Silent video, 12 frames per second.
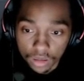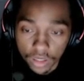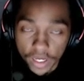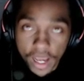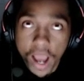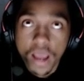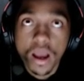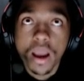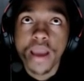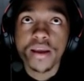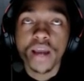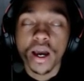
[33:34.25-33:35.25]
Like,
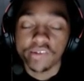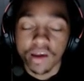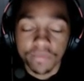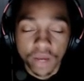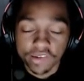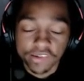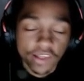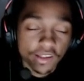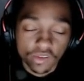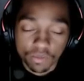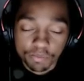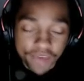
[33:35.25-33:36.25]
and guys, I'm not saying this
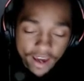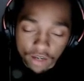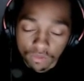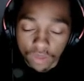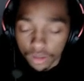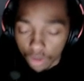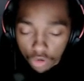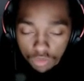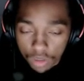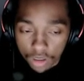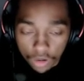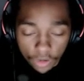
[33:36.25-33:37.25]
to bag on
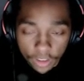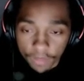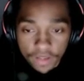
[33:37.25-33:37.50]
Ryoma or anybody that